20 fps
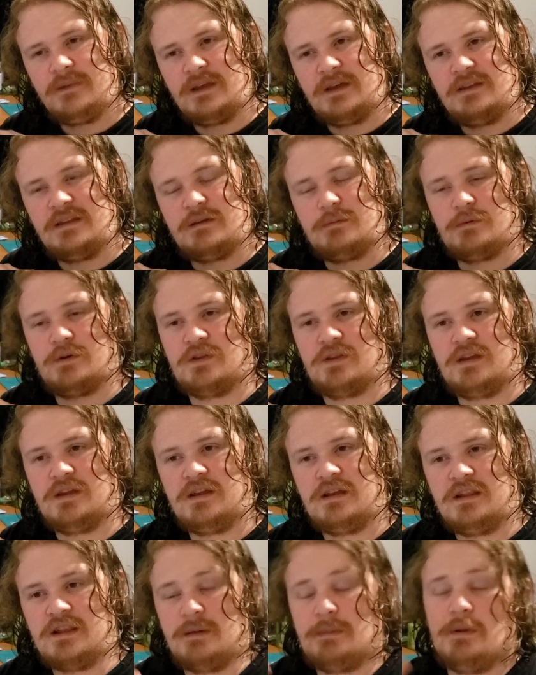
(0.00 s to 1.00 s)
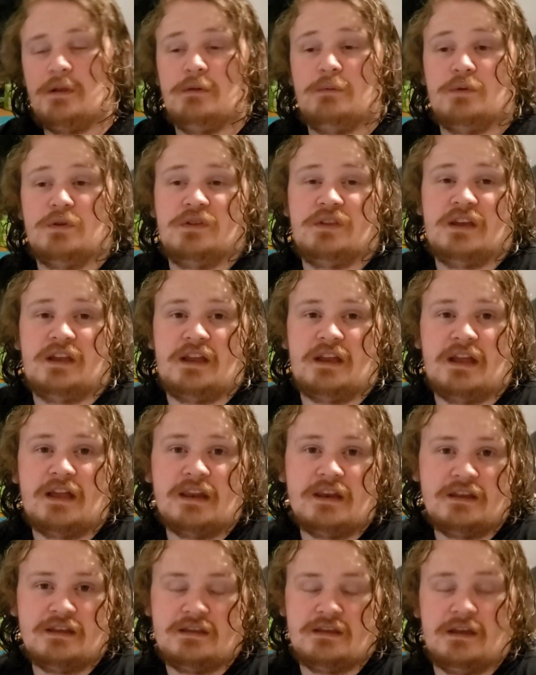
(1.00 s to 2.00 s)
they were thinking. They probably weren't thinking
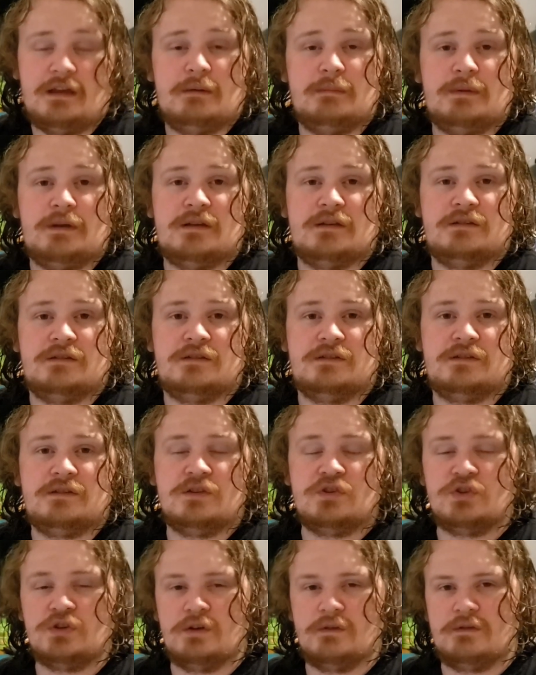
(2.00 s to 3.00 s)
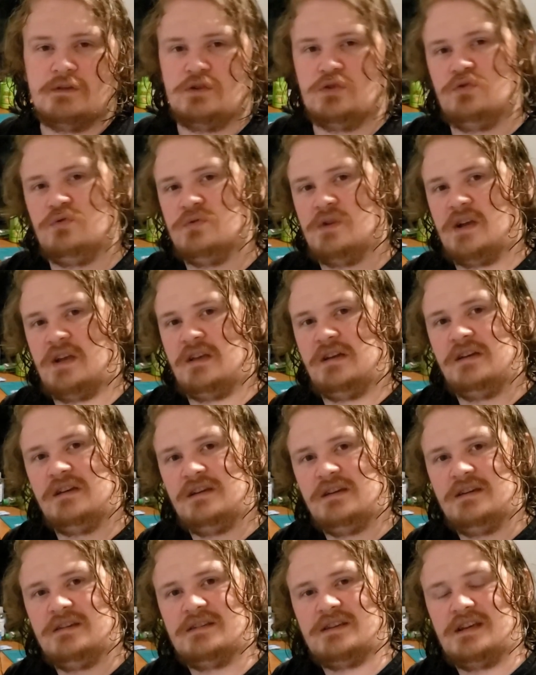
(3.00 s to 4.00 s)
anything, because Shieldfisher Dragon
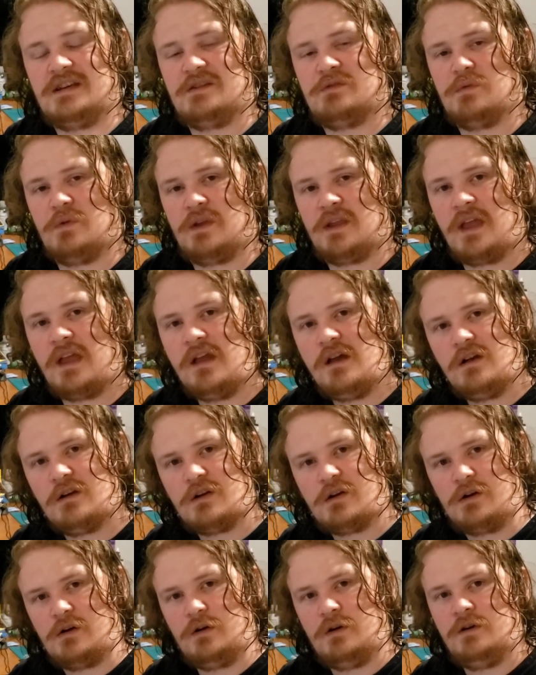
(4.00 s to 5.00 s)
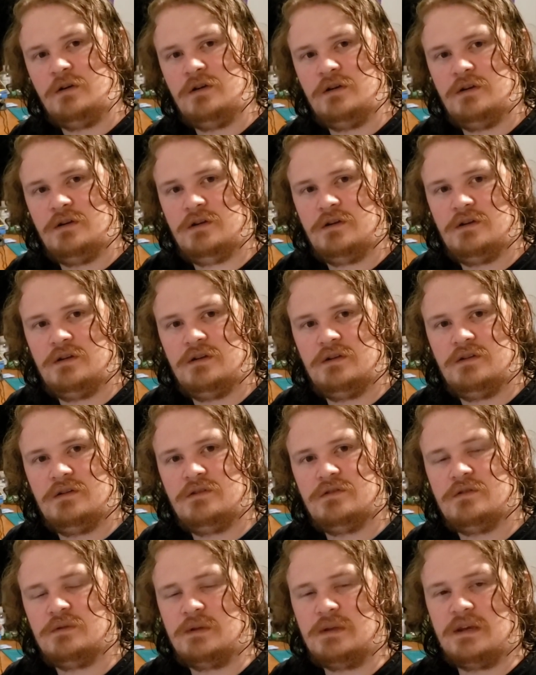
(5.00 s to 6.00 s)
is a Sorkea card,
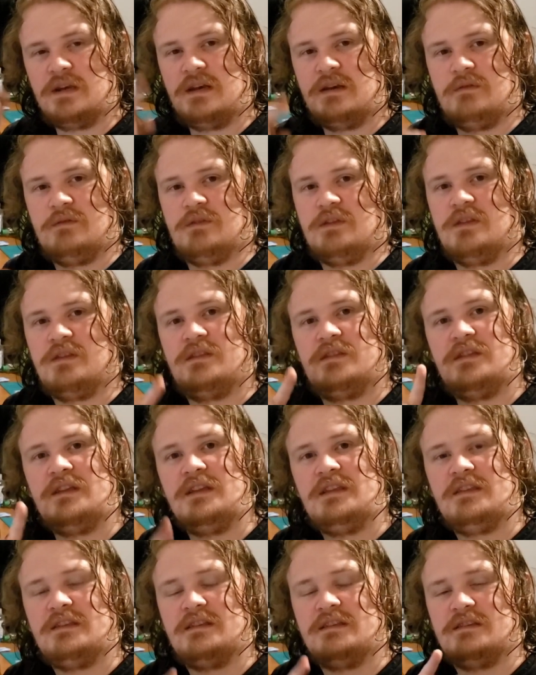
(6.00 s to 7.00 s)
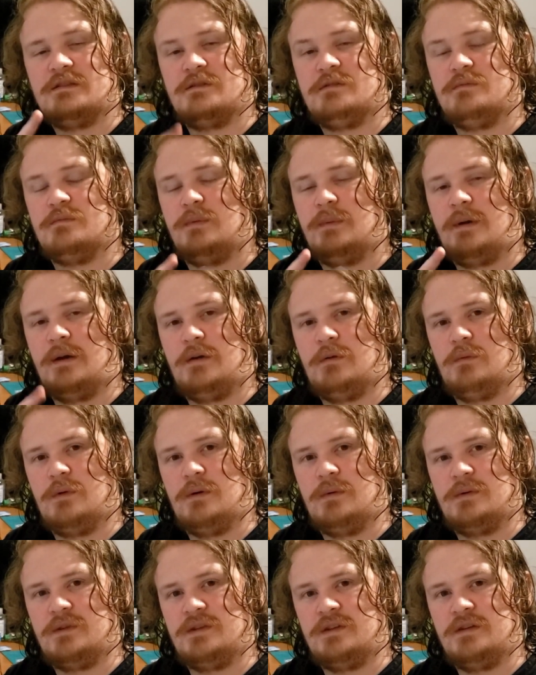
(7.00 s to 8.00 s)
so they didn't even think this very
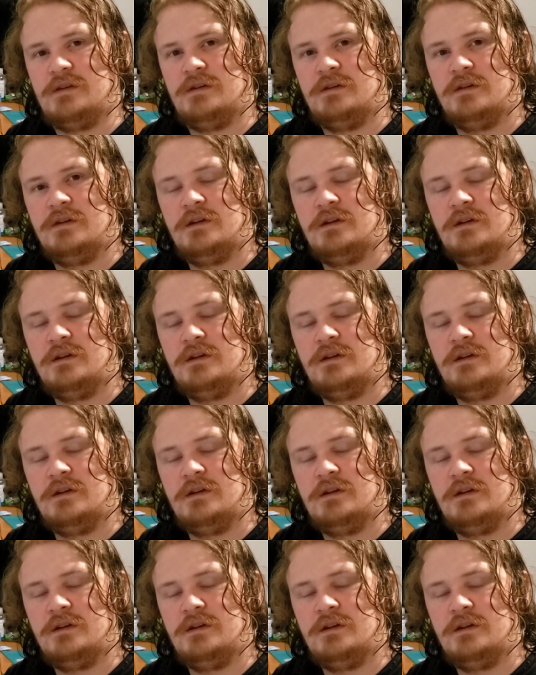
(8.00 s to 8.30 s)
well with it.